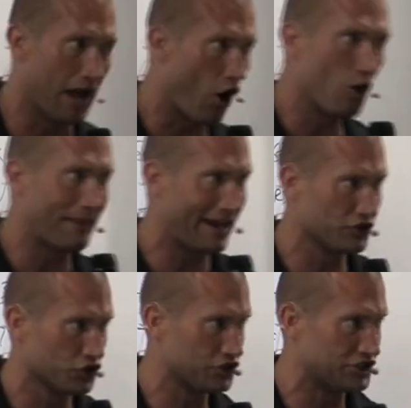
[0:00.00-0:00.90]
All
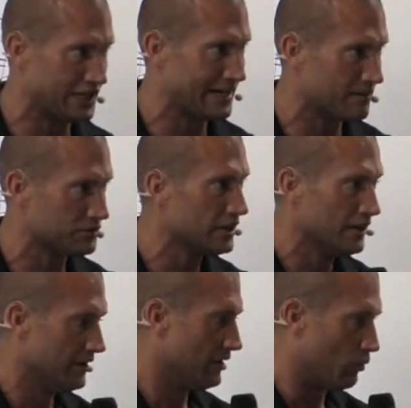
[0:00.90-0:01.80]
managers and G Ms,
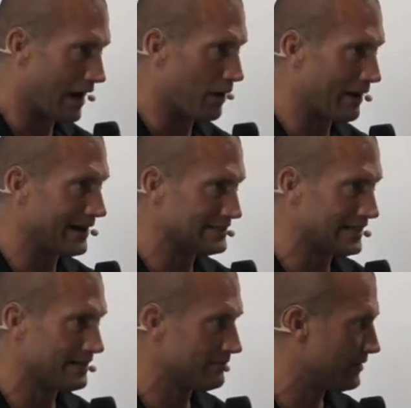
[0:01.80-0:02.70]
when I ran a
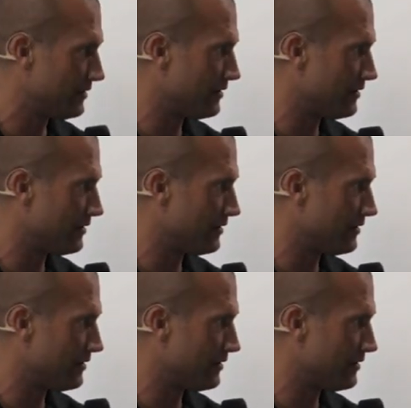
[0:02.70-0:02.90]
team,